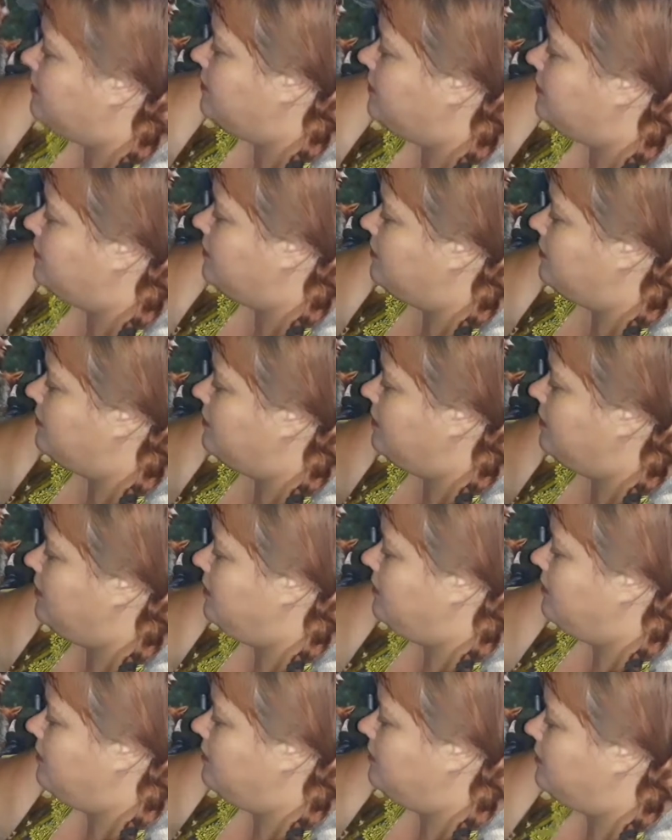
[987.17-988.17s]
Okay?
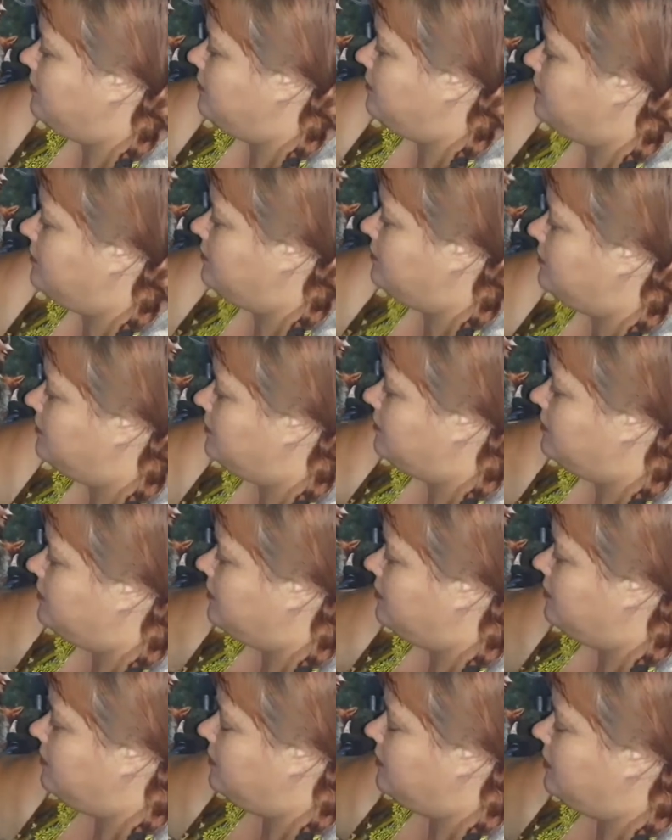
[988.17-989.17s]

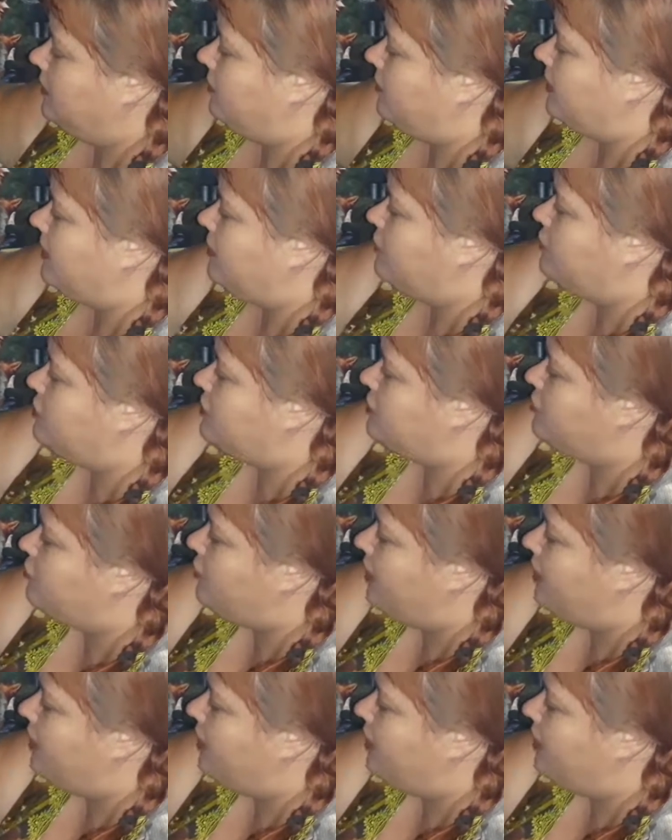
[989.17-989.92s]
Okay, you scrape